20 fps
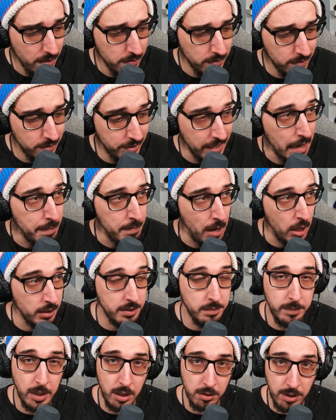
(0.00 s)
Sam
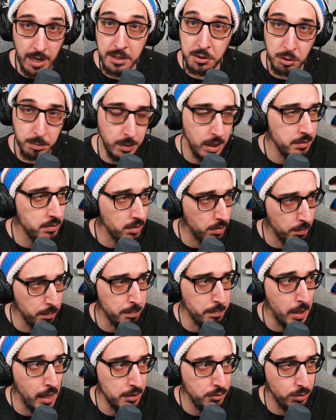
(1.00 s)
Montembeault, right? So
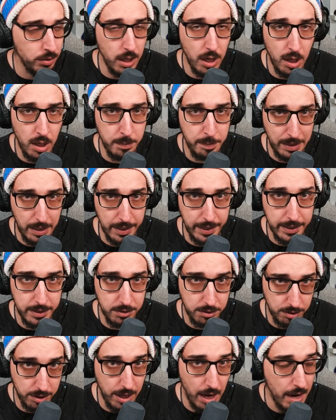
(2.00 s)
Montreal
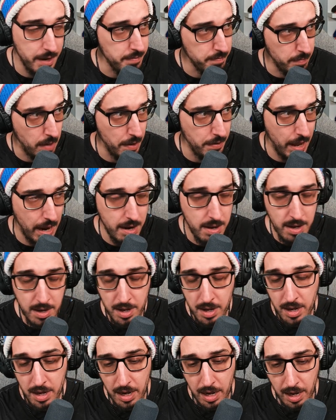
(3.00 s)
plays tonight, Monday,
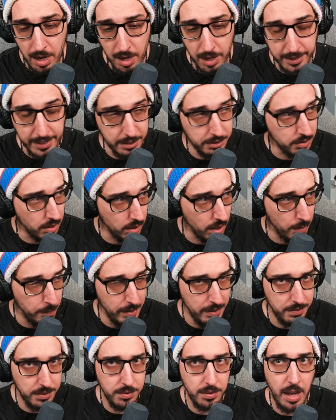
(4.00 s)
against
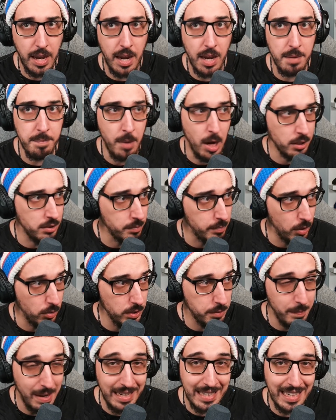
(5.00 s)
Columbus, and Montembeault
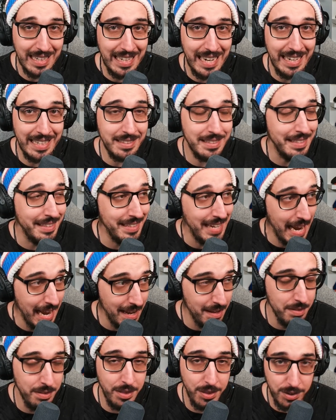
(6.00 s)
is making his
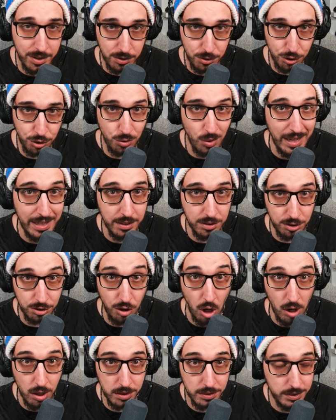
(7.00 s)
10th straight
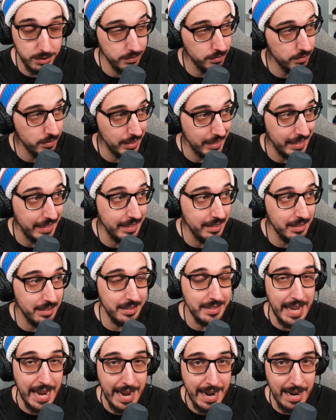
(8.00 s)
start. He
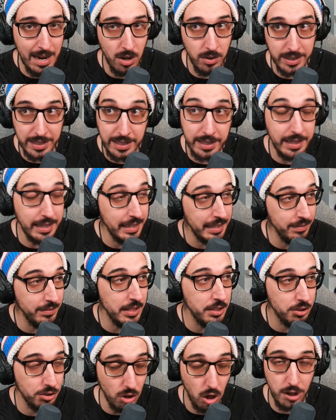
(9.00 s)

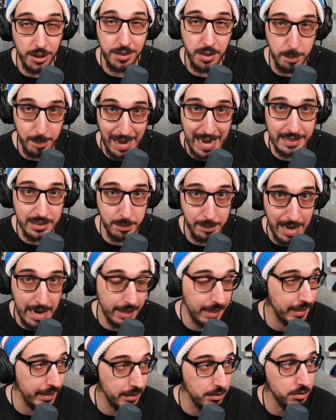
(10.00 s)
even started the back-to-back
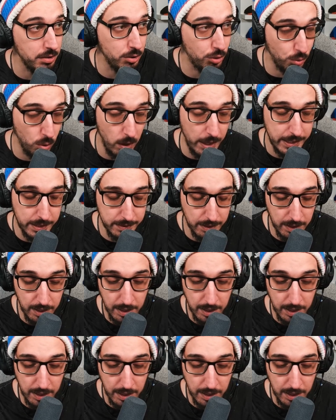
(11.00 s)
against Detroit.